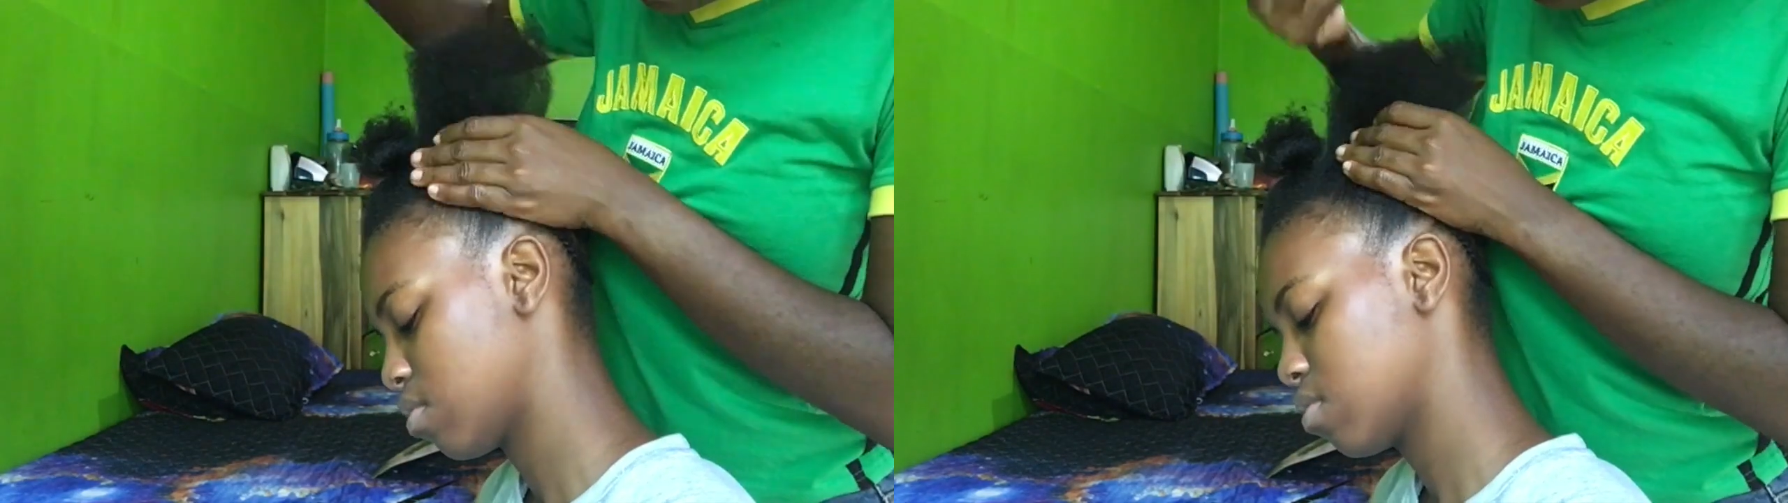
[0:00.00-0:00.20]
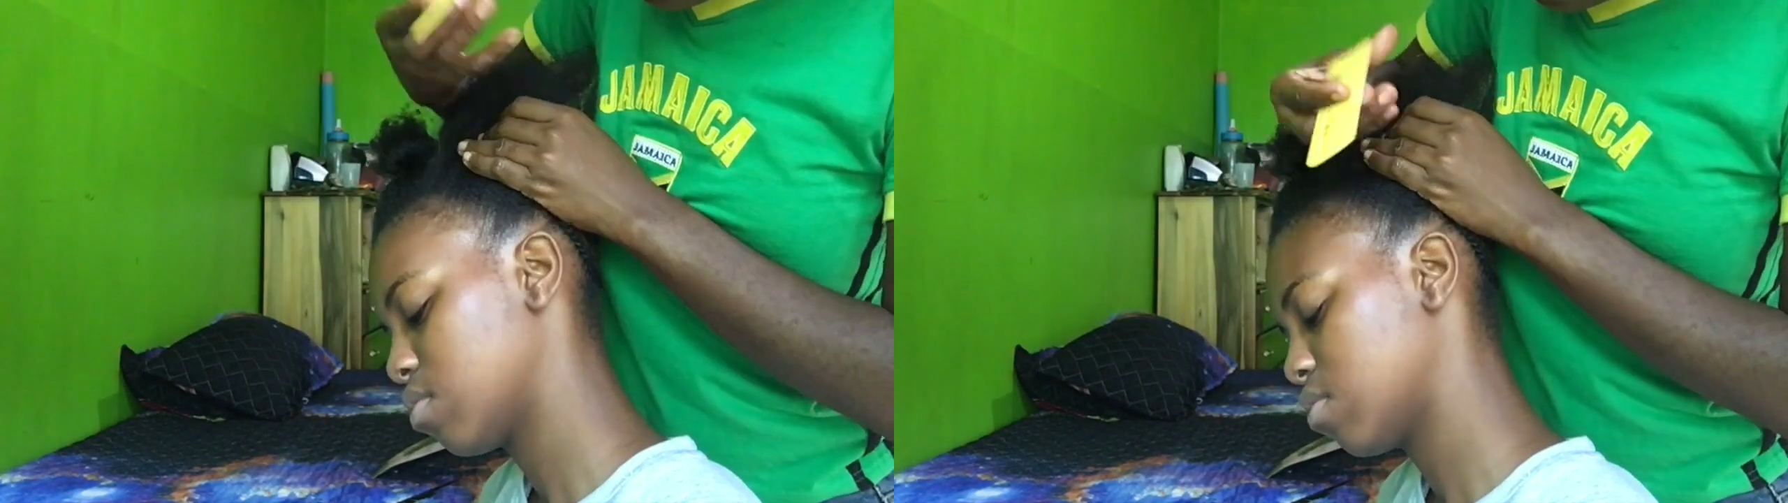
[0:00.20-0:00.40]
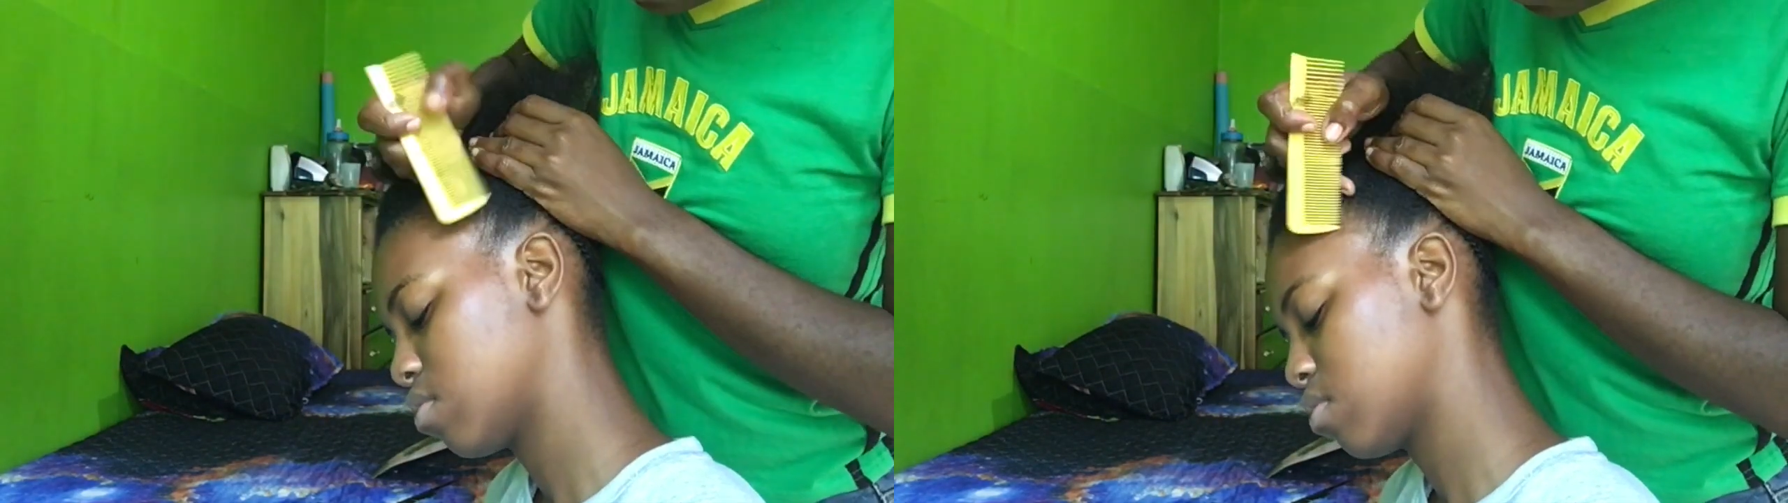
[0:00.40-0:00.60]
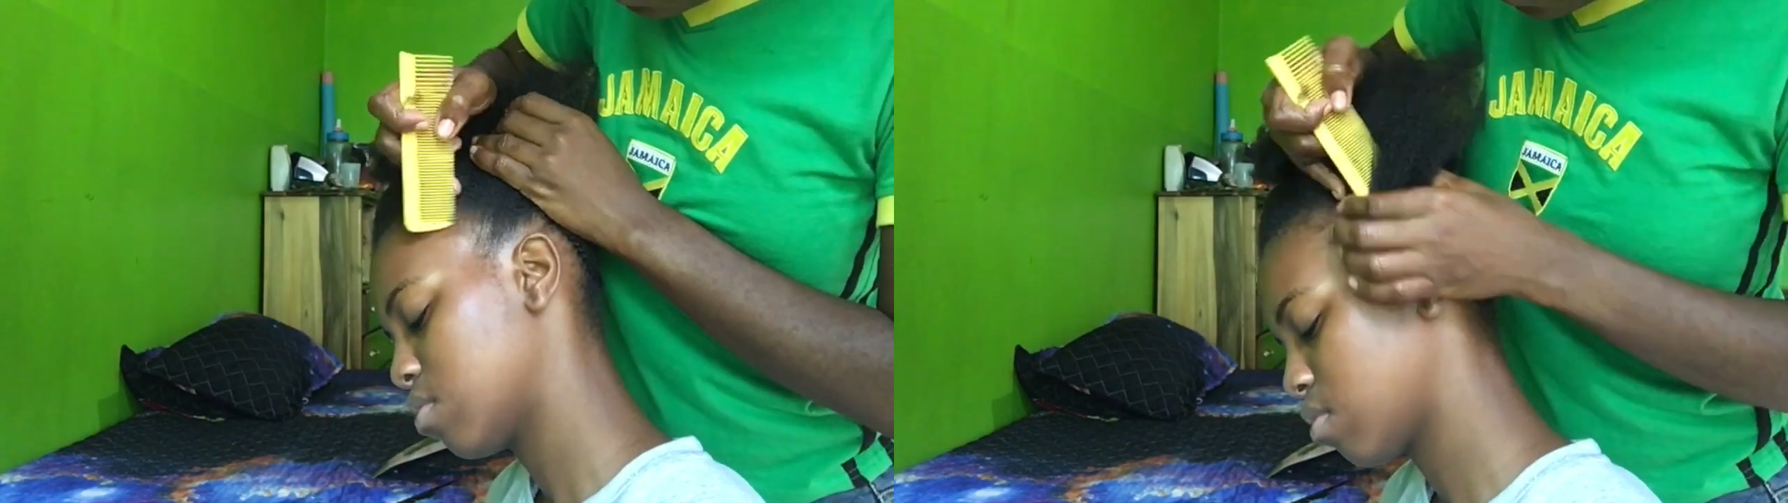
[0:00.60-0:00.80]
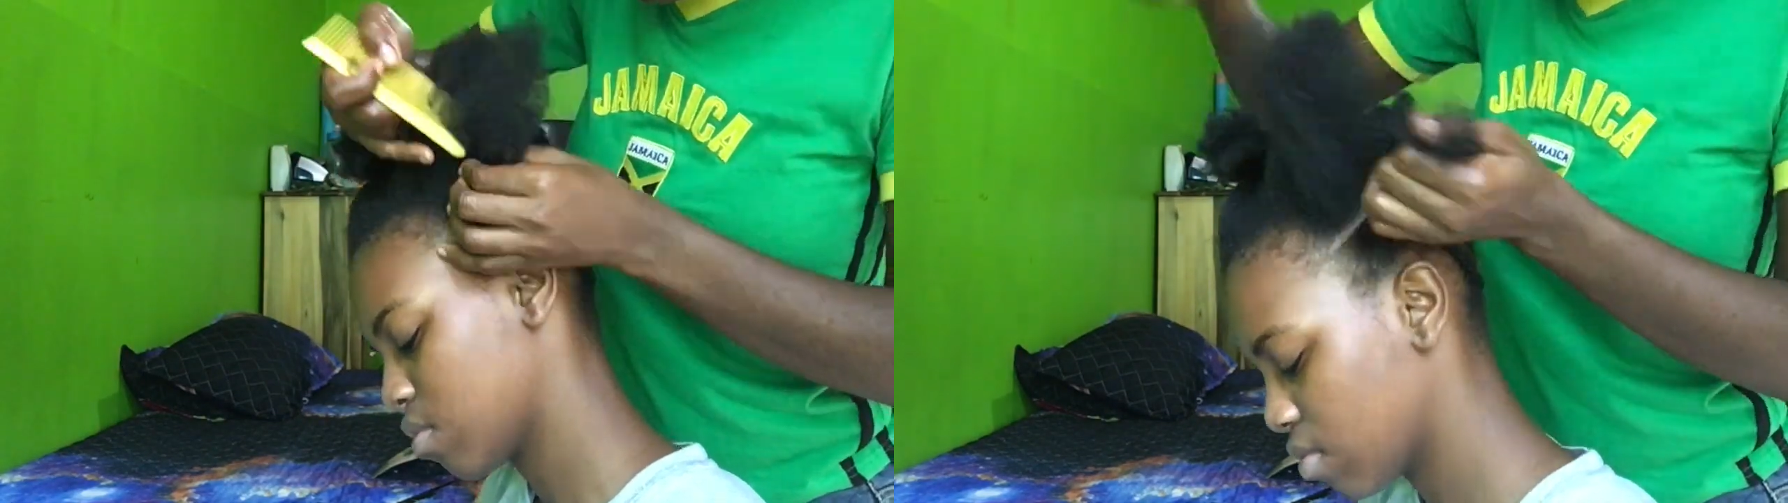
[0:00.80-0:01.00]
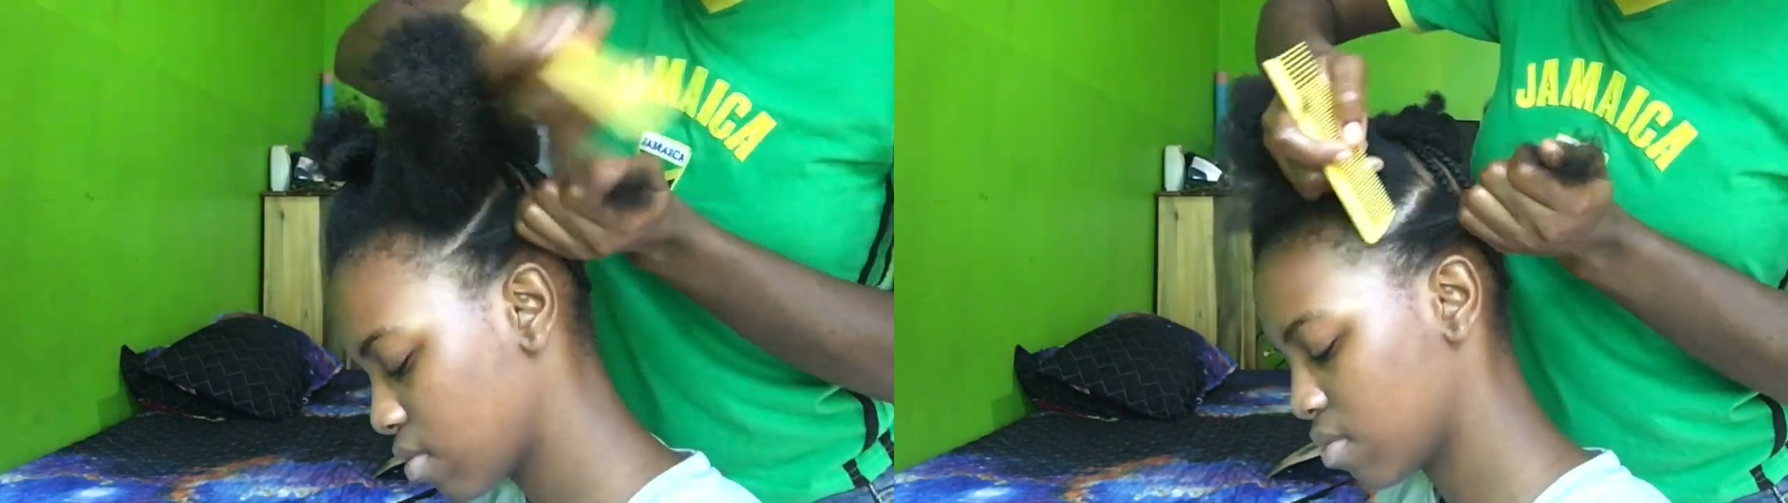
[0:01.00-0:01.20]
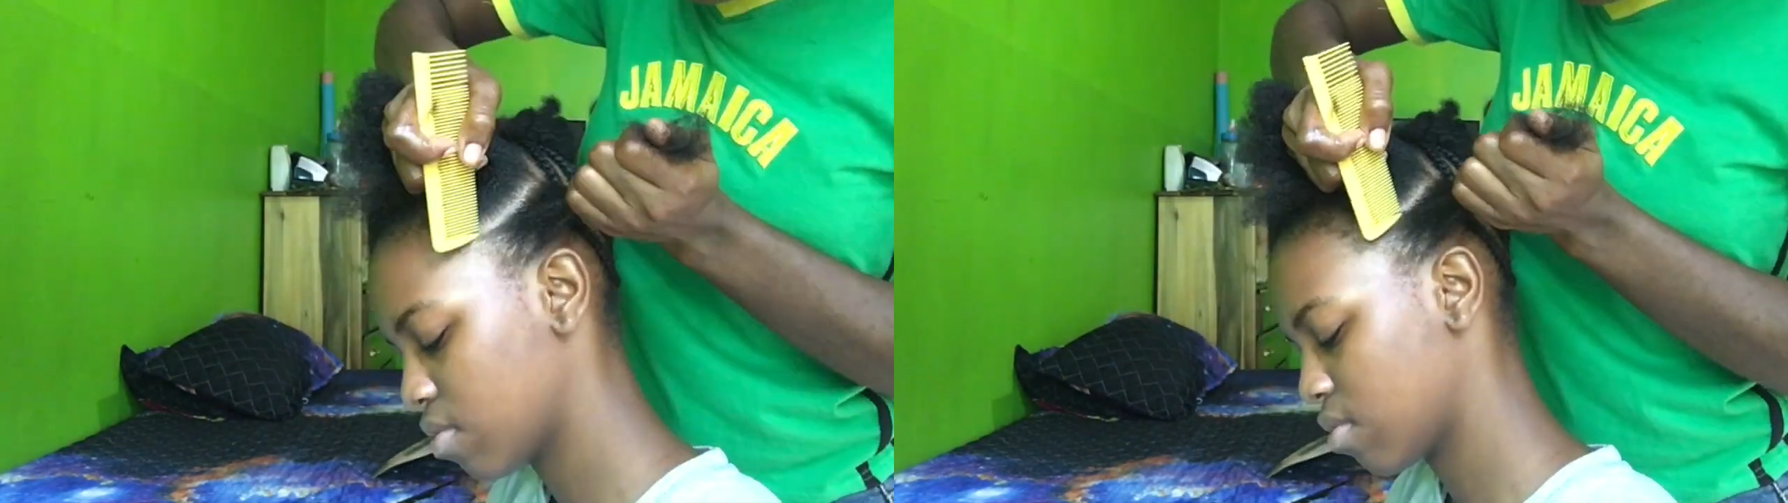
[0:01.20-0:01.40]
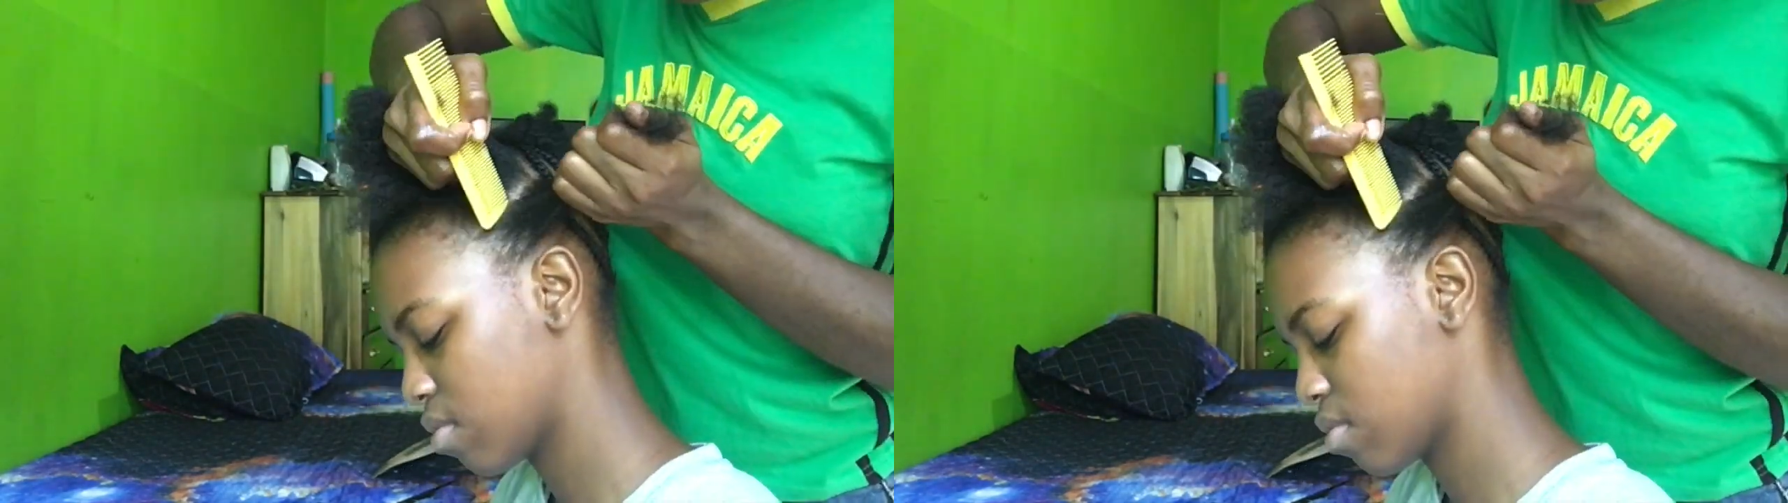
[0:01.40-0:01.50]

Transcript: is usually done